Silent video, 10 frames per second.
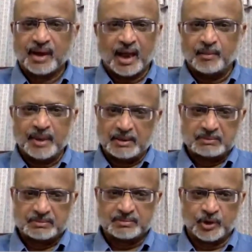I
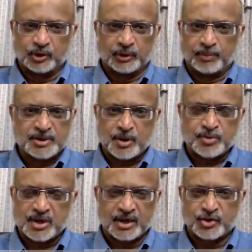mean, the
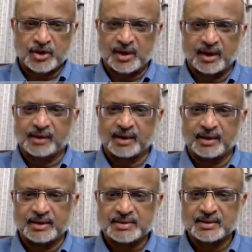perception in Sri Lanka
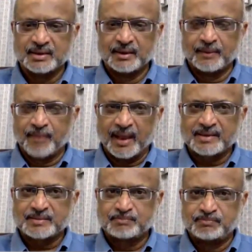is that,